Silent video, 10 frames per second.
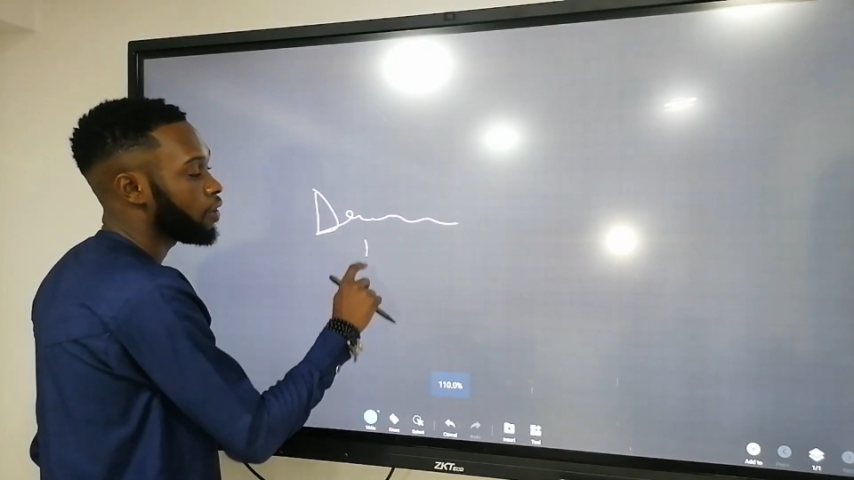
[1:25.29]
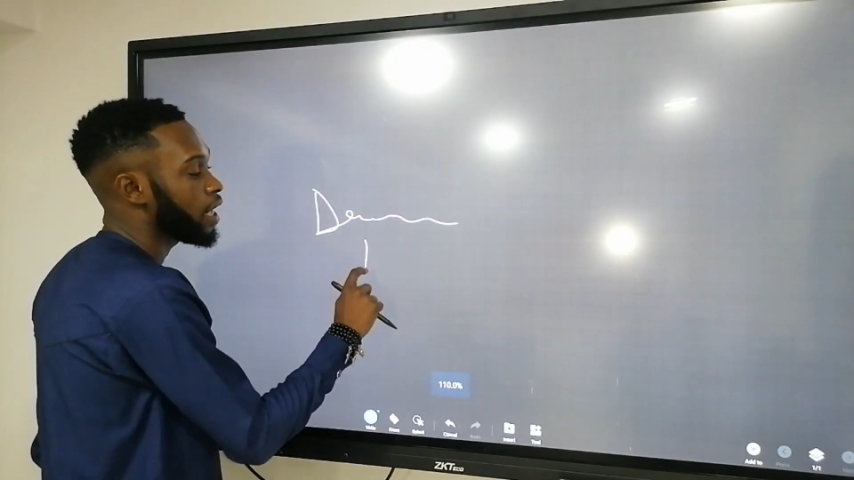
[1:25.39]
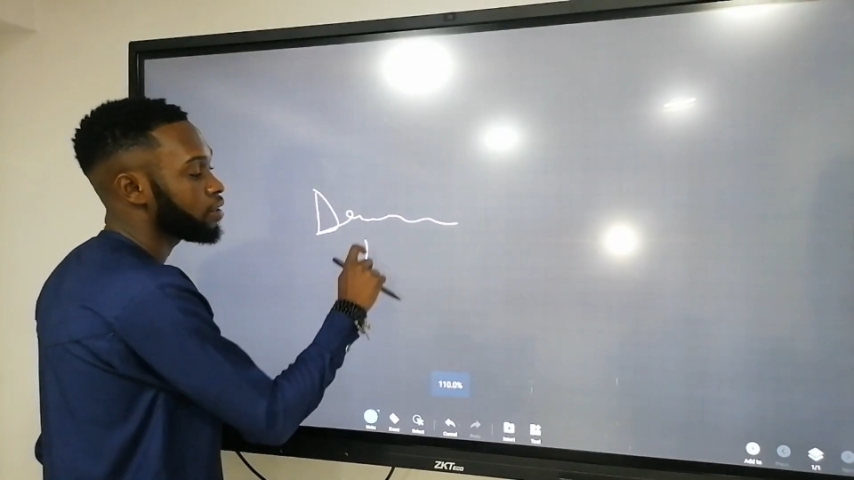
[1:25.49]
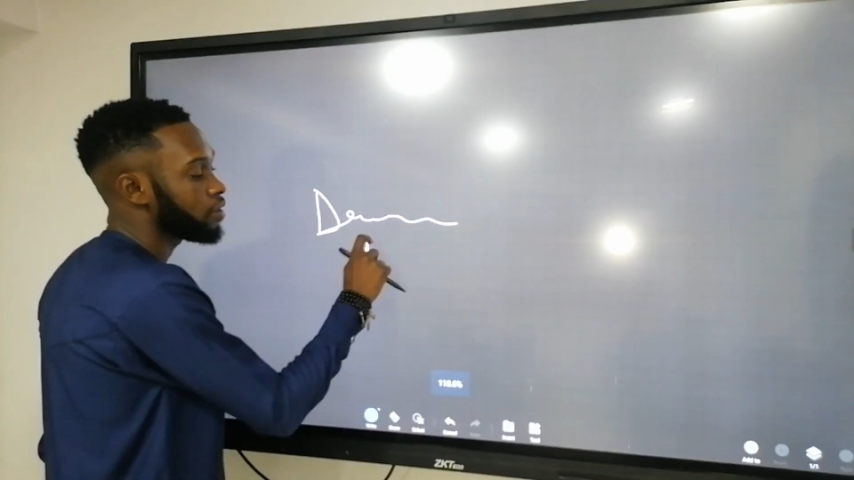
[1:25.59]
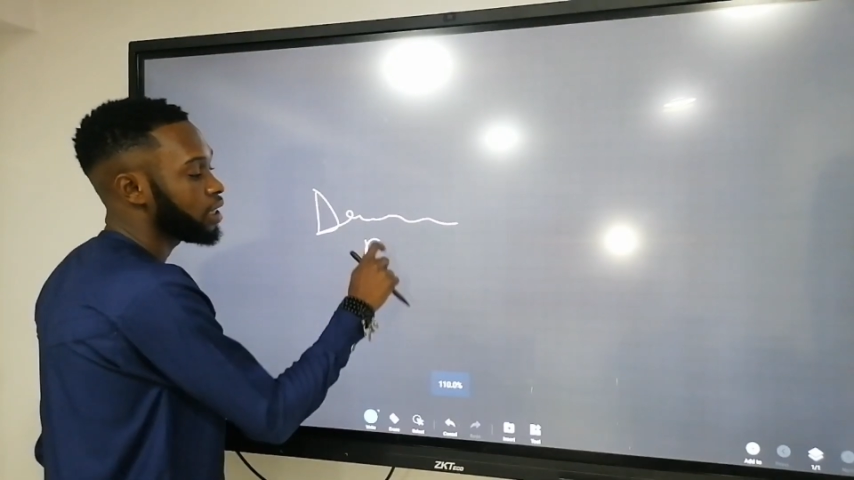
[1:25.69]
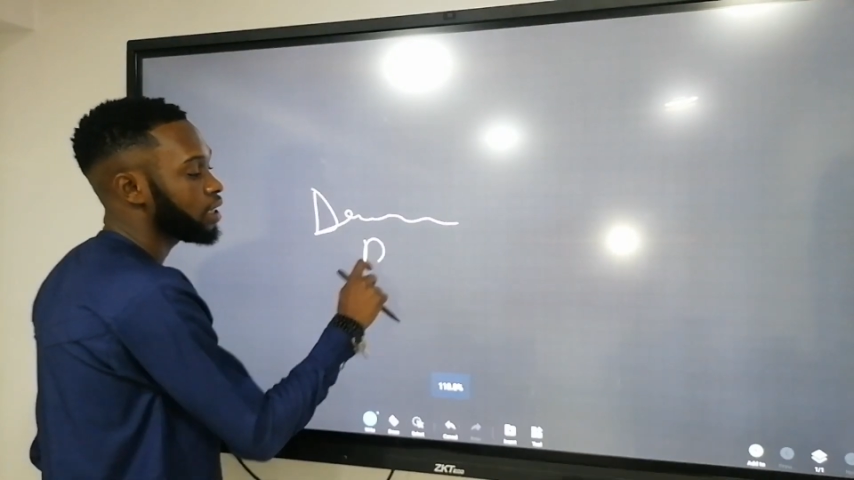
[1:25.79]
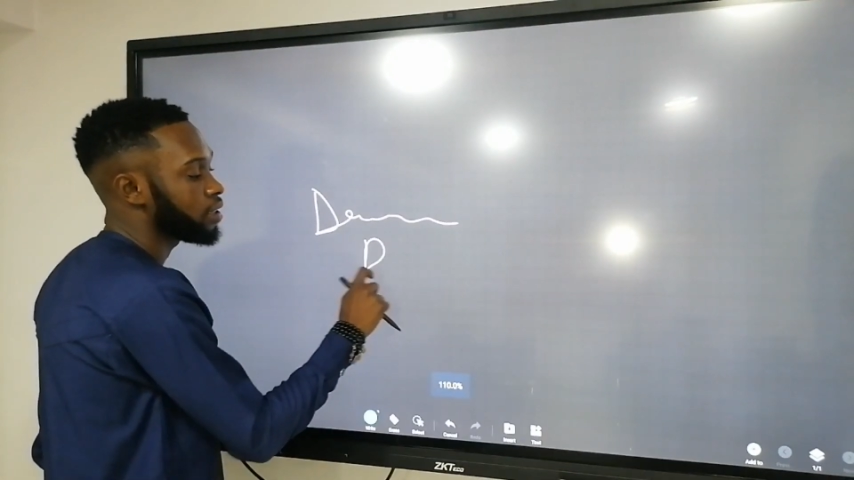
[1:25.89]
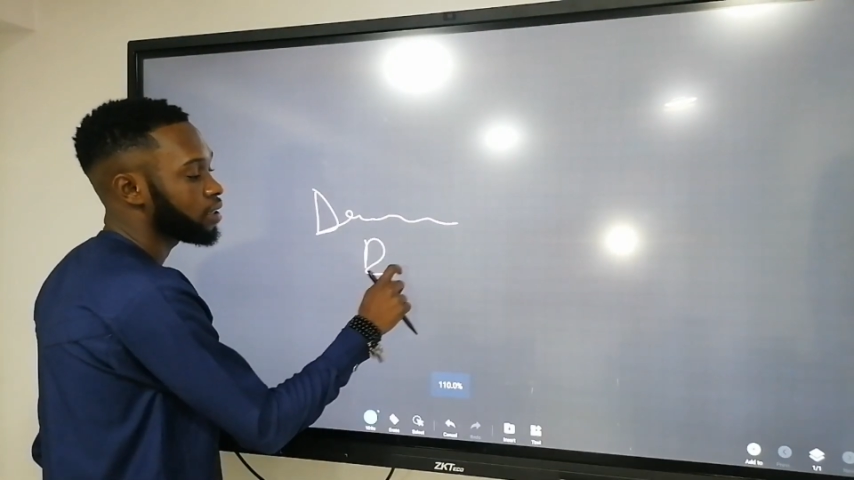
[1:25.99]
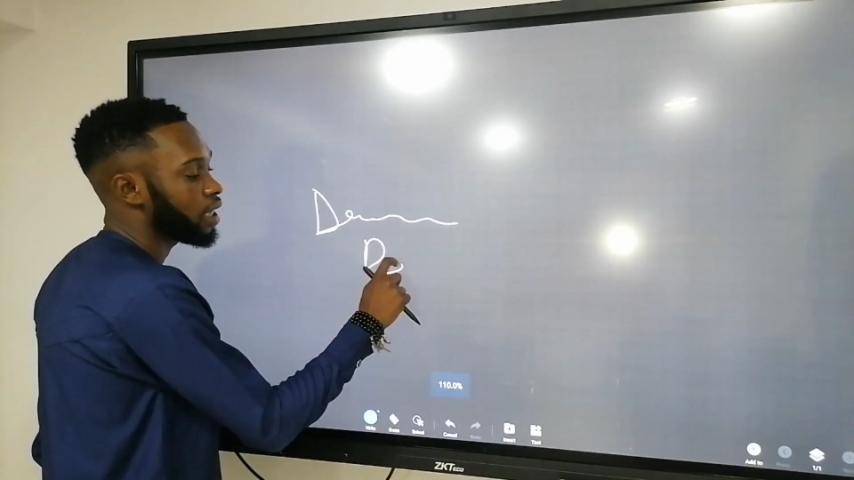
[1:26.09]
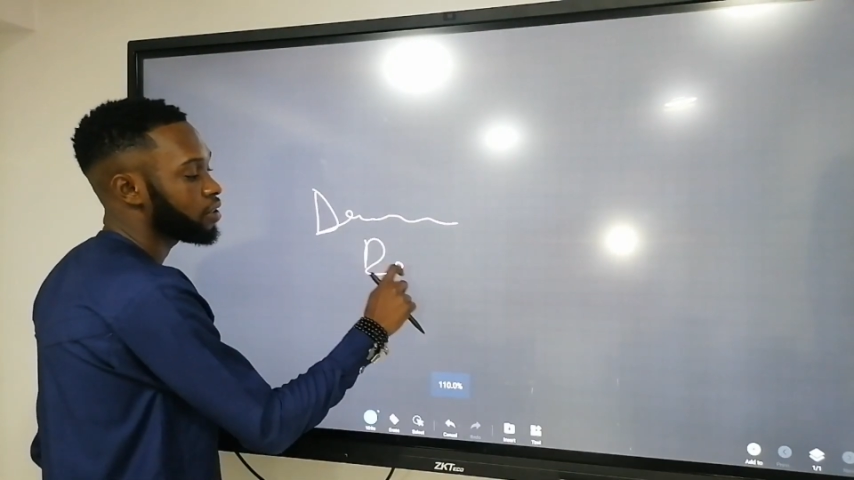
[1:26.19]
write on
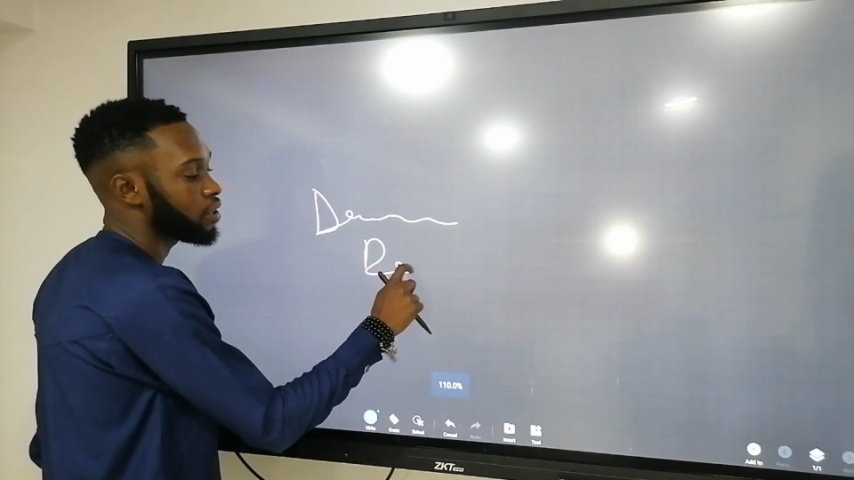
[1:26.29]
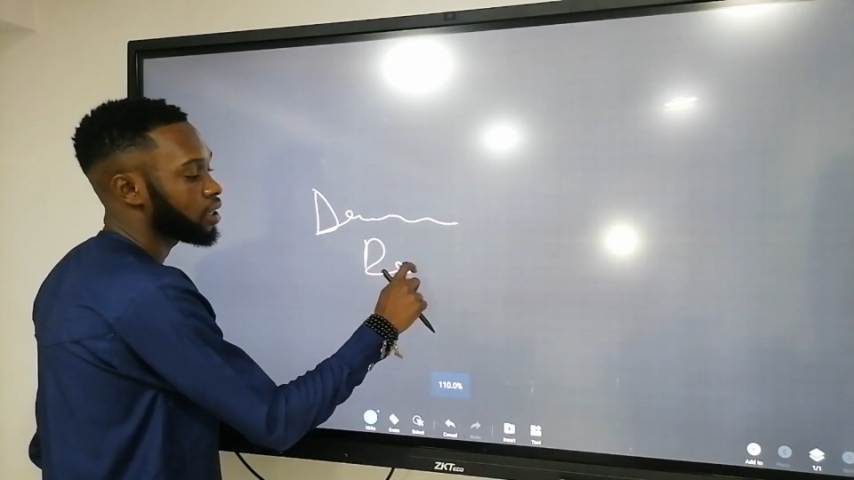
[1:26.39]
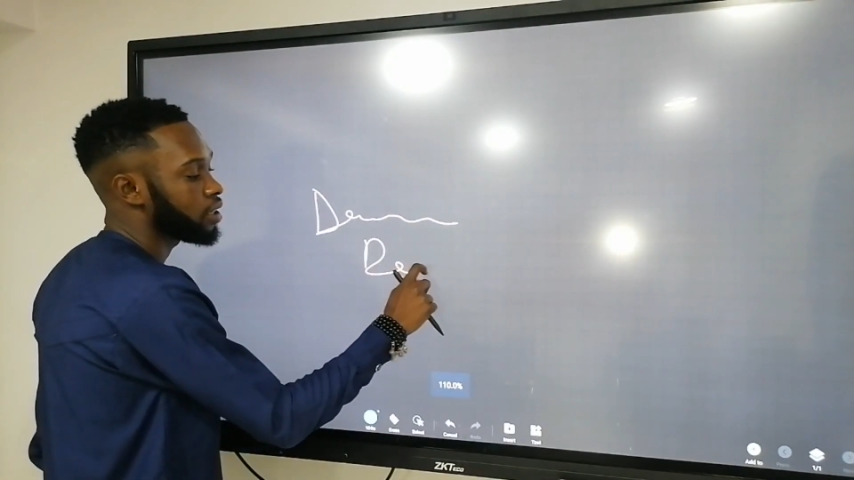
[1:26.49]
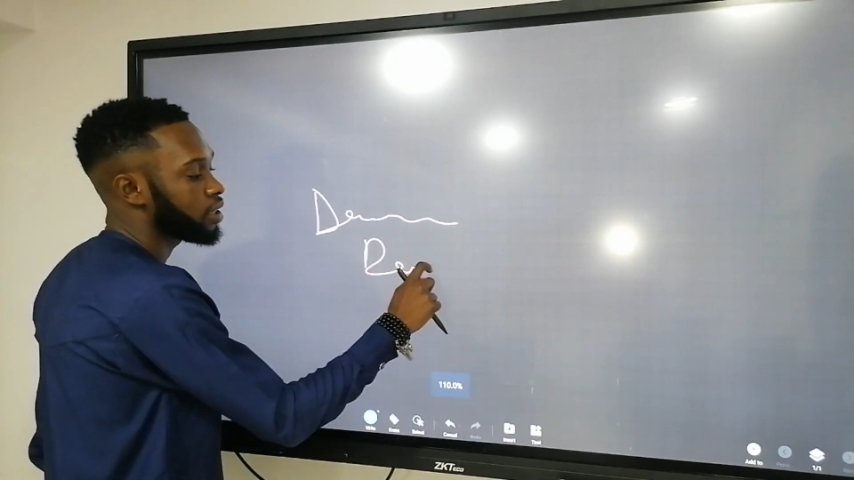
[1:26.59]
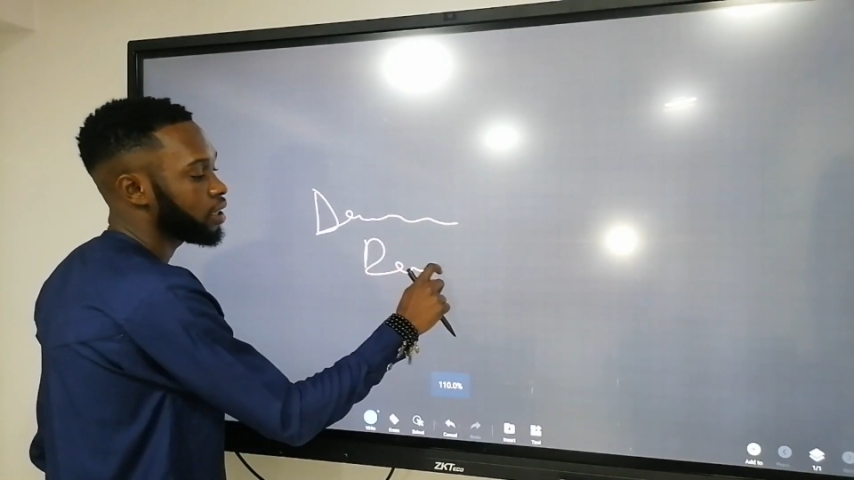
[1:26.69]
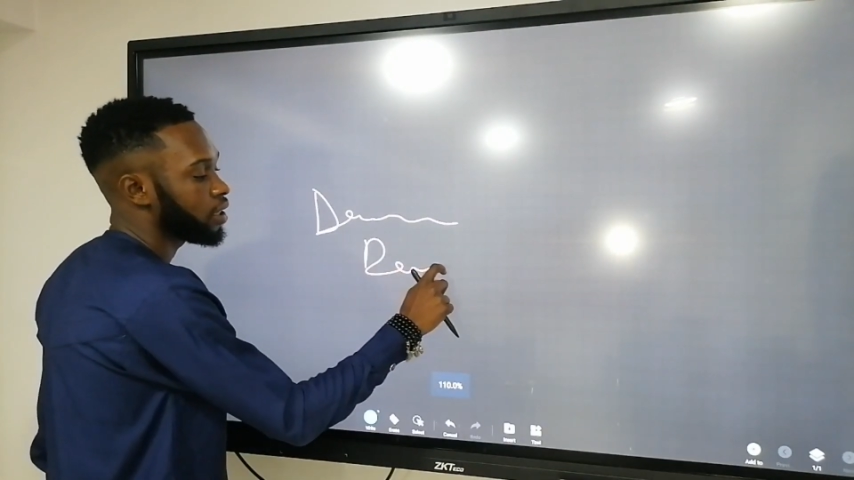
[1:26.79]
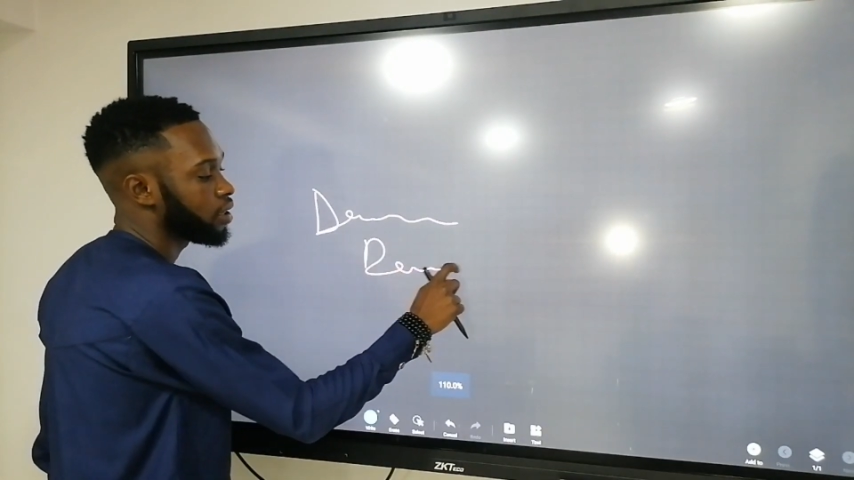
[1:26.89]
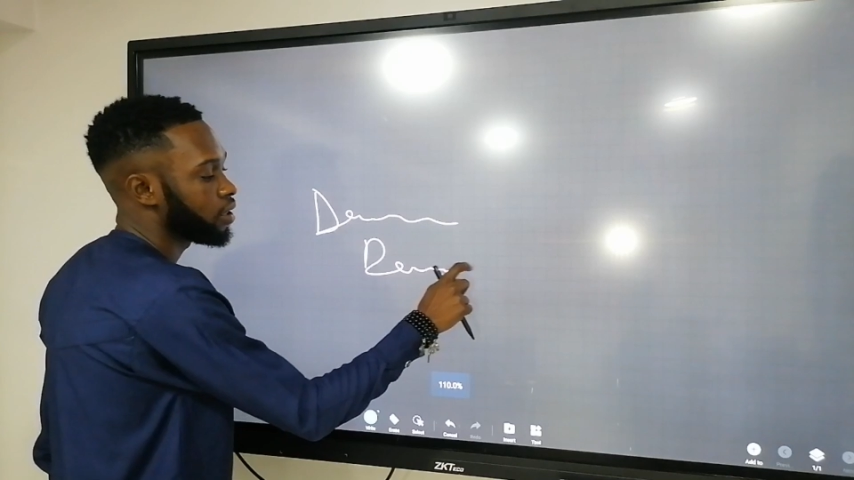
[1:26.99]
it, as you can see.